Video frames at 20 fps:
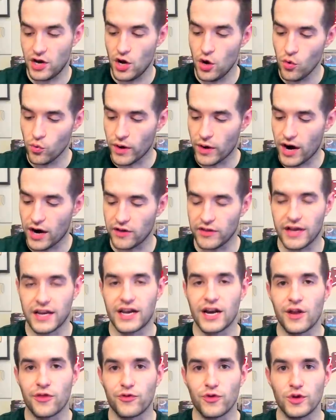No Rare, like,
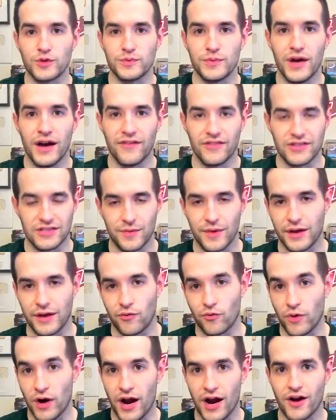kind of throws me off because I'm like,
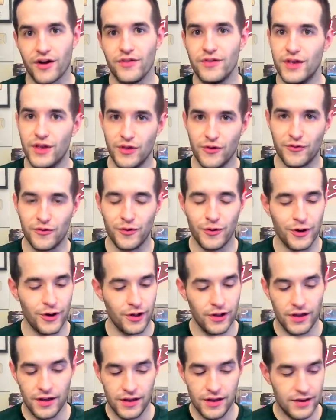Rare and then the
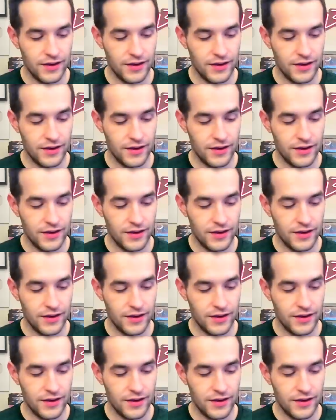foil.